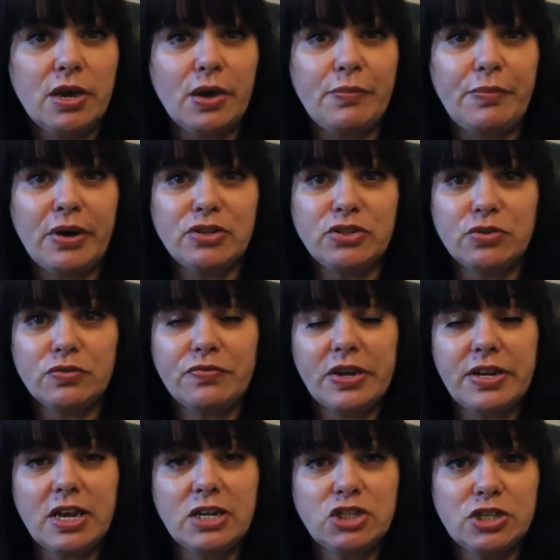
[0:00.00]
about your
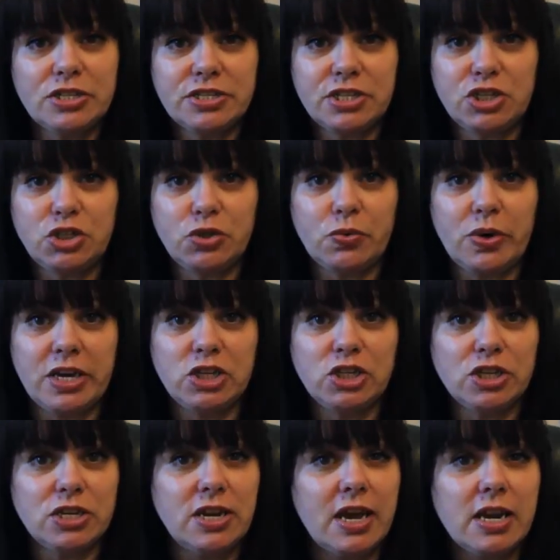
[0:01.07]
financial situation,